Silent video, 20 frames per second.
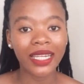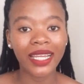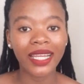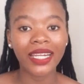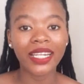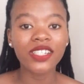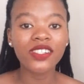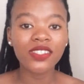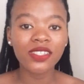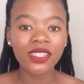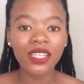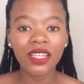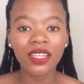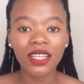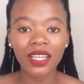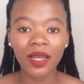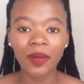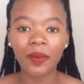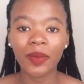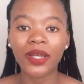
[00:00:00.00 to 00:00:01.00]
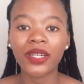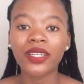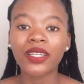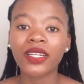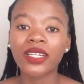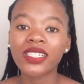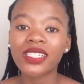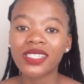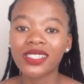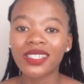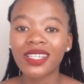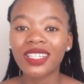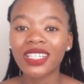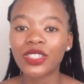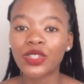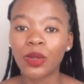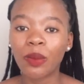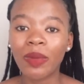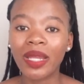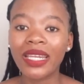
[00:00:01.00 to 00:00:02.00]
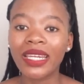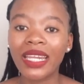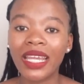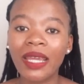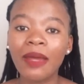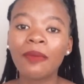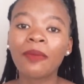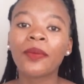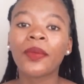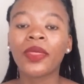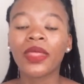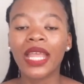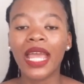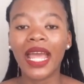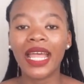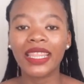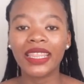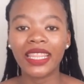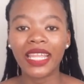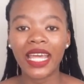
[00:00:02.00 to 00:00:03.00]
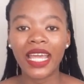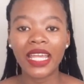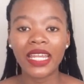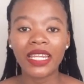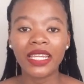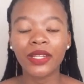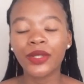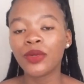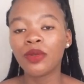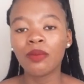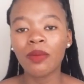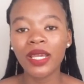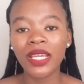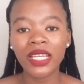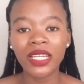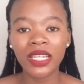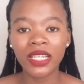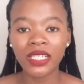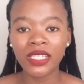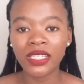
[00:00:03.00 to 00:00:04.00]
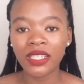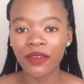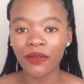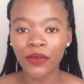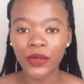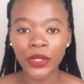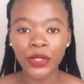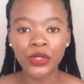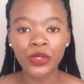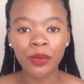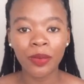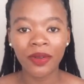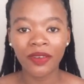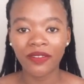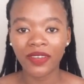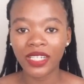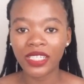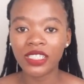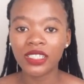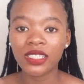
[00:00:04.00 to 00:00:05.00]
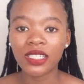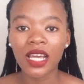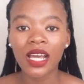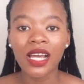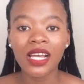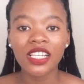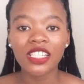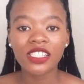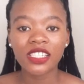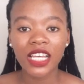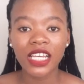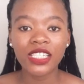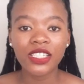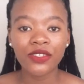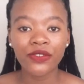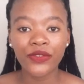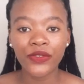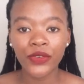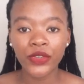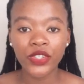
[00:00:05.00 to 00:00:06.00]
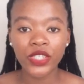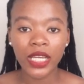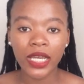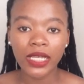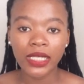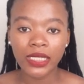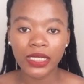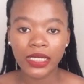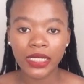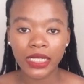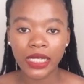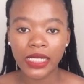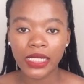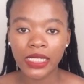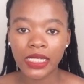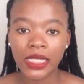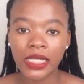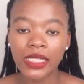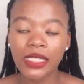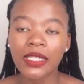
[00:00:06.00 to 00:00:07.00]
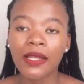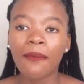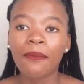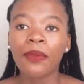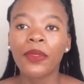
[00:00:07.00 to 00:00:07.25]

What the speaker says: register the company, register the domain name, and then it will make it easier for you to prevent such future incidences.